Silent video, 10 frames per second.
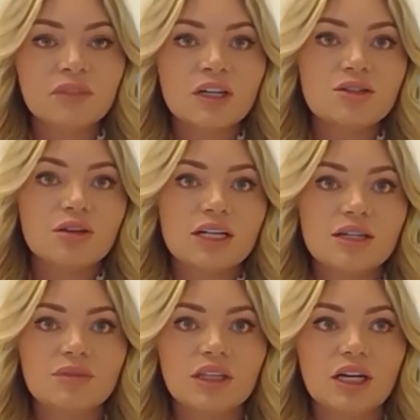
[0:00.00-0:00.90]
So that's
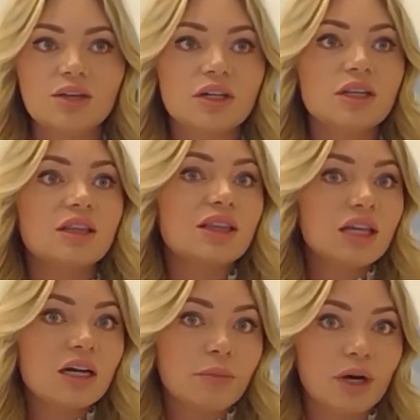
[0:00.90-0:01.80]
something that you can
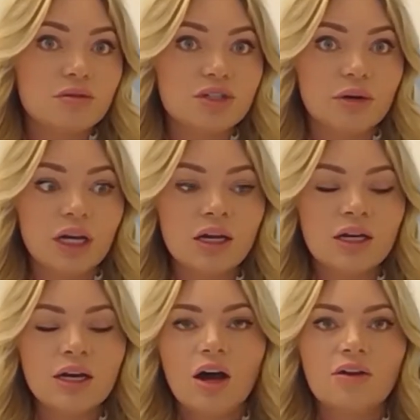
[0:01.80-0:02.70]
think about doing.